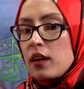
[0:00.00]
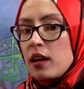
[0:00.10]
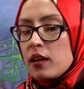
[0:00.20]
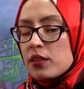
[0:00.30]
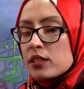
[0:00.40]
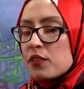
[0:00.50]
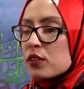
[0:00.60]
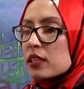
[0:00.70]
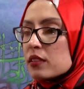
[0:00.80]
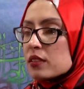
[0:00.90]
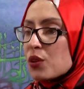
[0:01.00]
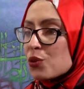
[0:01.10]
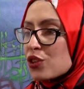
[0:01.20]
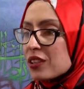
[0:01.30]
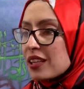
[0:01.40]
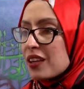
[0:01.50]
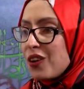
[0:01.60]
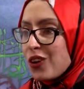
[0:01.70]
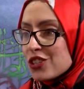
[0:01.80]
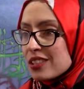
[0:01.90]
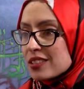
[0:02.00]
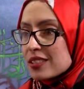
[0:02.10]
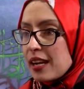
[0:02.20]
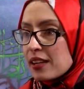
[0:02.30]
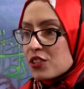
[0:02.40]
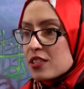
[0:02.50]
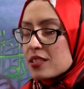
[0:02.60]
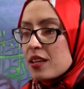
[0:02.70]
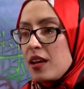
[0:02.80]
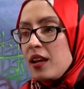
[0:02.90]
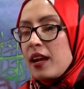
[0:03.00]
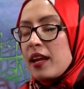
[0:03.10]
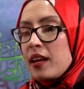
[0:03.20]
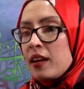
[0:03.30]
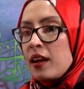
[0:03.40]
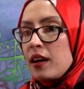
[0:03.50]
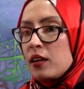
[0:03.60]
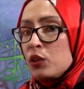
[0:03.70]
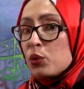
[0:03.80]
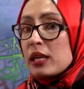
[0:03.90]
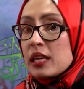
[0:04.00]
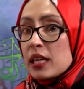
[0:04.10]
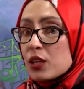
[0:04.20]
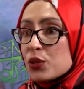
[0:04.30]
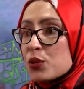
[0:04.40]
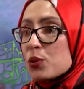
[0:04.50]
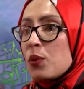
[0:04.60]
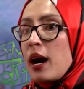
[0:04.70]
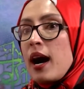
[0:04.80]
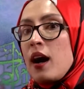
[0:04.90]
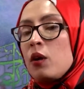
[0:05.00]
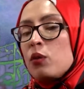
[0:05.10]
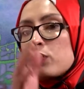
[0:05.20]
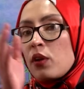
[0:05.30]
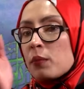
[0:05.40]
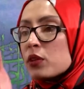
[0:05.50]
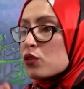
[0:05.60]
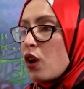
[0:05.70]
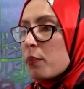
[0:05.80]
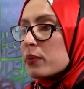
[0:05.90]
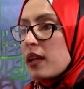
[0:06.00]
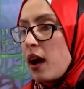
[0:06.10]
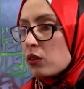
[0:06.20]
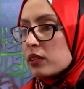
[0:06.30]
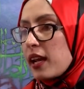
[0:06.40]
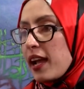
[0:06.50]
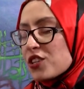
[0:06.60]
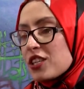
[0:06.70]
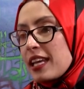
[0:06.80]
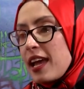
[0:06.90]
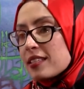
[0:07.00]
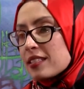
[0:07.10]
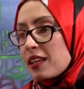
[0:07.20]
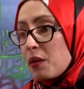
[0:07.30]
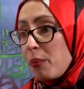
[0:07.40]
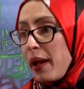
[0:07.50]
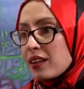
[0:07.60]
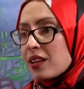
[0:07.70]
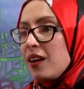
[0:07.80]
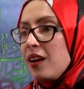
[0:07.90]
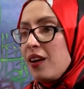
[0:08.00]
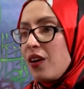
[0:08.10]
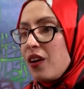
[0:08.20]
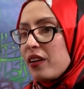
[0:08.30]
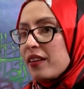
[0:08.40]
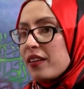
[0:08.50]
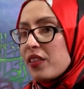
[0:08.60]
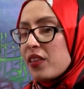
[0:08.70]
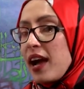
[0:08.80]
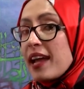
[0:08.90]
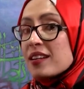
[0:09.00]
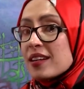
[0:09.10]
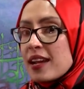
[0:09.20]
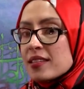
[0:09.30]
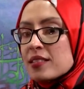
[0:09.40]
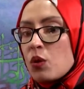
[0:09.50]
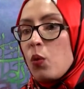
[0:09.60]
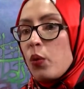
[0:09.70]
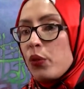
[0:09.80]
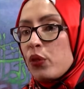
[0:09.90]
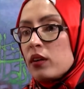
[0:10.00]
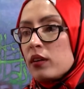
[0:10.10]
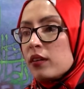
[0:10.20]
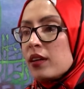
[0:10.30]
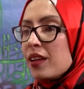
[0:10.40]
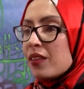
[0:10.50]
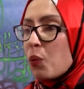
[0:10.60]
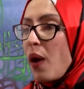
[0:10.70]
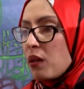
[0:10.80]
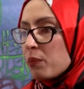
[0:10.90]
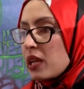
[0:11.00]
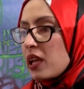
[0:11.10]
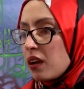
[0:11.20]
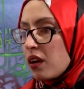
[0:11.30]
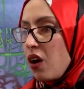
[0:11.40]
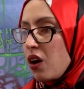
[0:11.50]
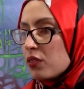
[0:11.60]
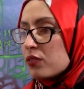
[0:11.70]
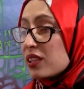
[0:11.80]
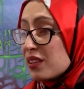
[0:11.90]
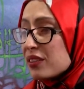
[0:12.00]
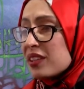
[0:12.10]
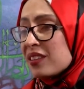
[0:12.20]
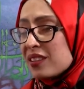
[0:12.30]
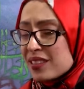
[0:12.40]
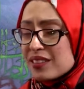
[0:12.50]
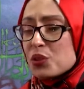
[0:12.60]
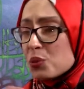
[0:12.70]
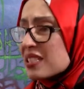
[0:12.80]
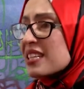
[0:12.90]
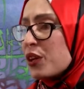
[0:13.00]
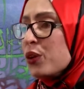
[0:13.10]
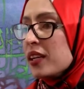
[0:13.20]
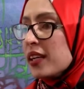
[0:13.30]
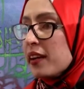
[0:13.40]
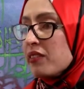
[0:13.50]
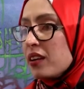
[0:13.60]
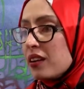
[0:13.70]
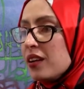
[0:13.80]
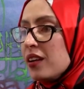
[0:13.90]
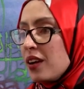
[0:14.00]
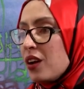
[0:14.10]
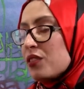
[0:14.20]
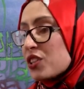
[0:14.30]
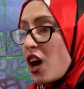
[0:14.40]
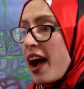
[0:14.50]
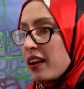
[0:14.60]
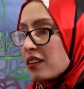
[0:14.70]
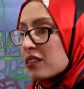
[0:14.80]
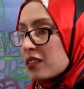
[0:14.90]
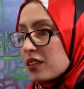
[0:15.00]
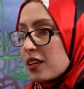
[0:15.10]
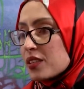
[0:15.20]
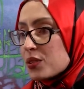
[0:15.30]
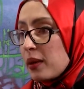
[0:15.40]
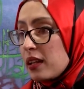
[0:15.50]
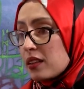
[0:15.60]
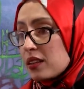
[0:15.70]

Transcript: uh, the different social ecological structures and uh, looking into how from the top down it actually has an impact on the unrest or the, the mm. well-being of even to a cellular level yes. of a child as well